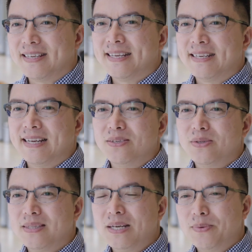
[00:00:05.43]
And I
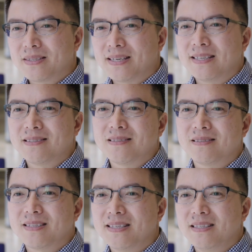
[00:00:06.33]
use network science to
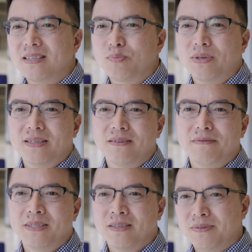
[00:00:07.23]
study the spread
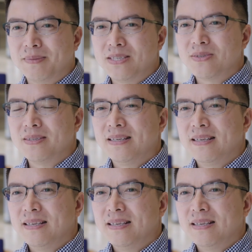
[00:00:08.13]
of misinformation.